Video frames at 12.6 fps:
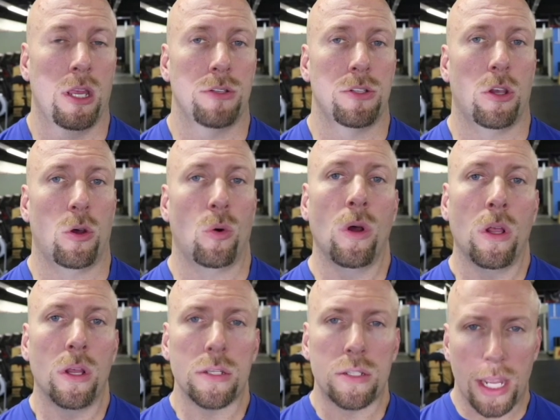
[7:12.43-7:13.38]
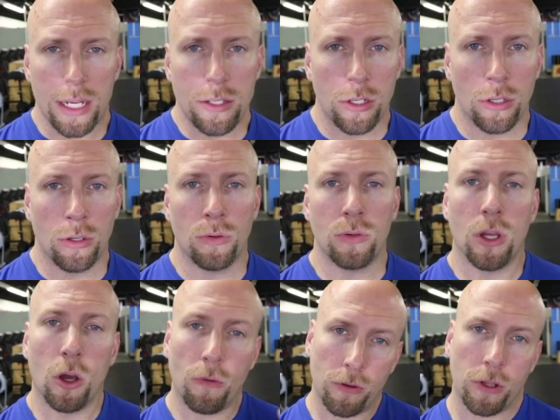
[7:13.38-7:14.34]
So stay tuned.
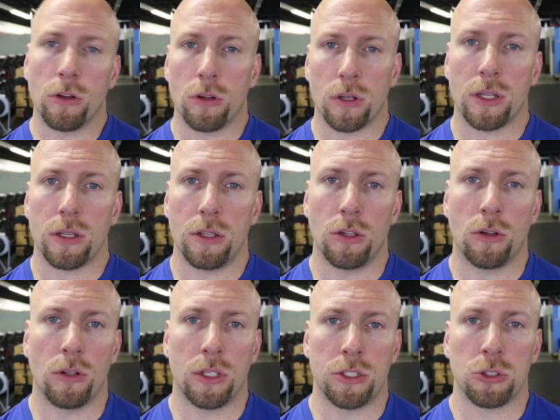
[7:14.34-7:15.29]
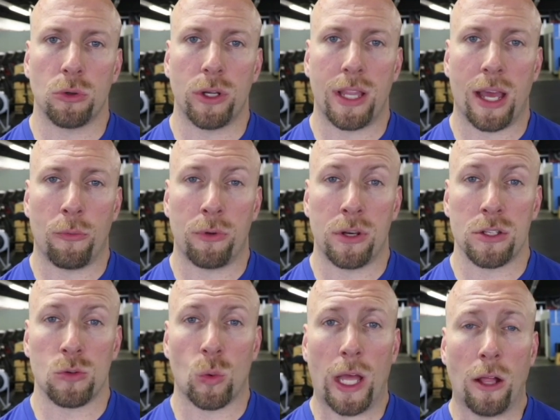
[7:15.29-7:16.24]
Hopefully you'll enjoy that one
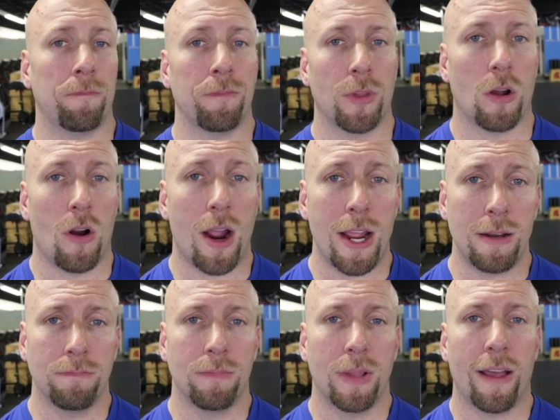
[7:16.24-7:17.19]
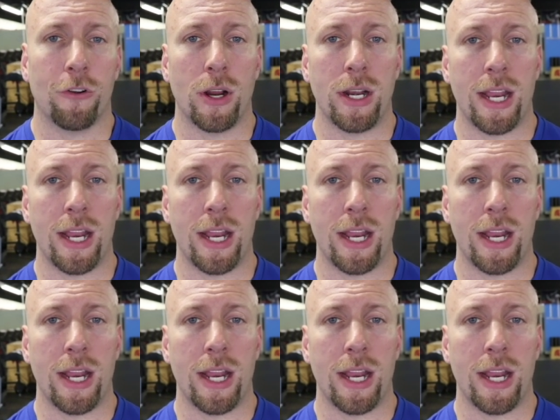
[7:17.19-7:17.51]
as well. All right, have a great